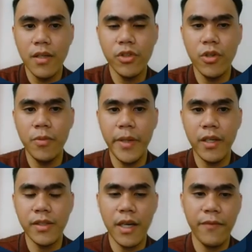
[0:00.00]
So,
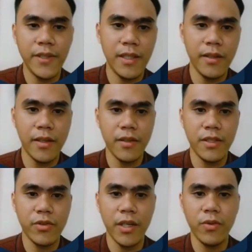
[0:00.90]
because a facilitator
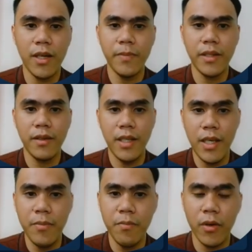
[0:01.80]
is trying to help a
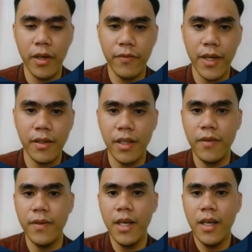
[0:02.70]
team more
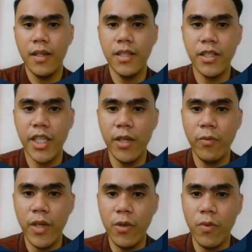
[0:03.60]
effective, there's a
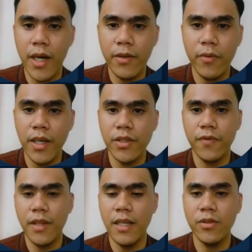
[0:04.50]
generally wide range
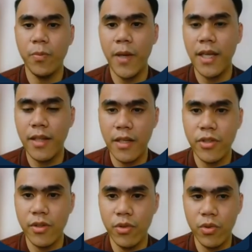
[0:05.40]
of things to pay
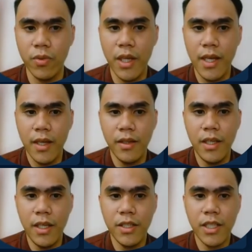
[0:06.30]
attention to.
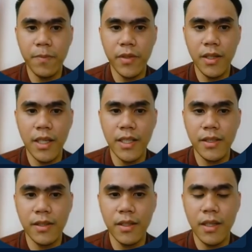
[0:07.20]
The chapter
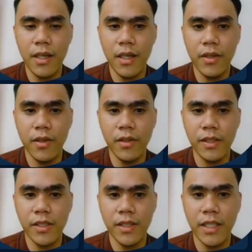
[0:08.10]
list,
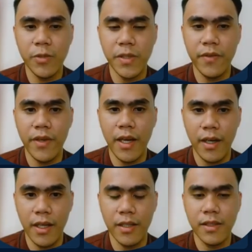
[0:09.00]
six specific
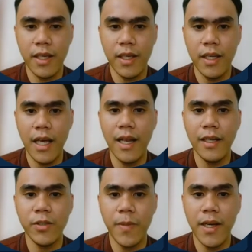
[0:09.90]
areas, and I'll
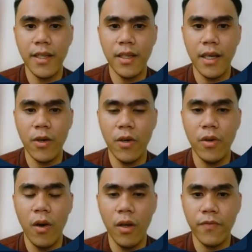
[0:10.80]
expand on
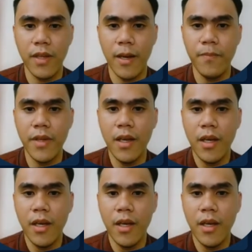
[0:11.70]
all of them